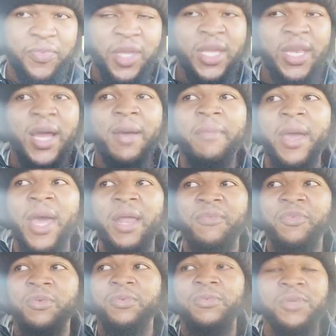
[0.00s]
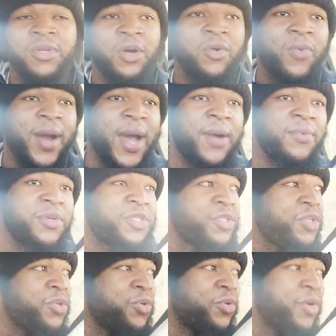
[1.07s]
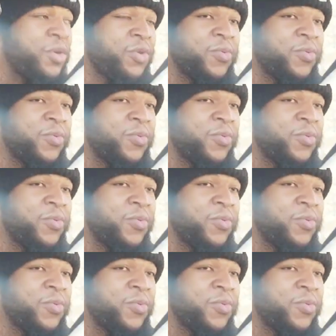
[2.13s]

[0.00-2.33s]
he not mad if you you know ride with Shakur,